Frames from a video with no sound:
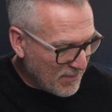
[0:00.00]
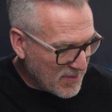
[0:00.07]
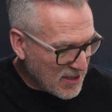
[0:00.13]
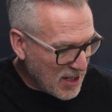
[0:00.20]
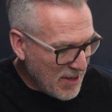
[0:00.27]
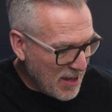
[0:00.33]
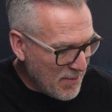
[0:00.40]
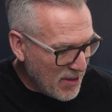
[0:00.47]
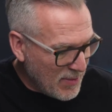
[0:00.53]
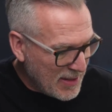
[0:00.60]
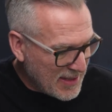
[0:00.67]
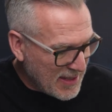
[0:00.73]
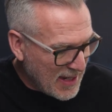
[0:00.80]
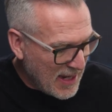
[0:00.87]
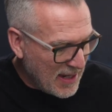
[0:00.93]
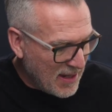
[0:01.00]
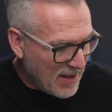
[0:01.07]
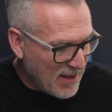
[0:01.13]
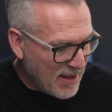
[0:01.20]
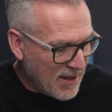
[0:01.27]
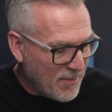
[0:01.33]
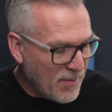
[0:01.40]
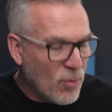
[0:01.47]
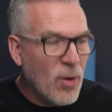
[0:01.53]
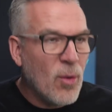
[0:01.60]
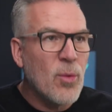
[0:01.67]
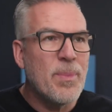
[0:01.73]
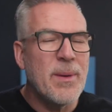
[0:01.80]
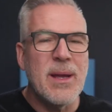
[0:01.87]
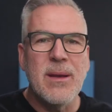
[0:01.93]
So maybe we say, what
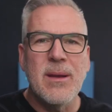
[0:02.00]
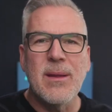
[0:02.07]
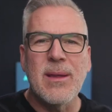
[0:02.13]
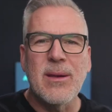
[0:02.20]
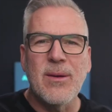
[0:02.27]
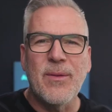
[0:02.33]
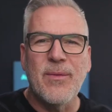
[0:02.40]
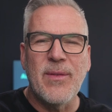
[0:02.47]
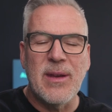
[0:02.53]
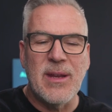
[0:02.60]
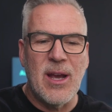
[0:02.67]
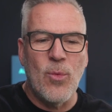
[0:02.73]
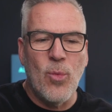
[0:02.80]
would be another good video?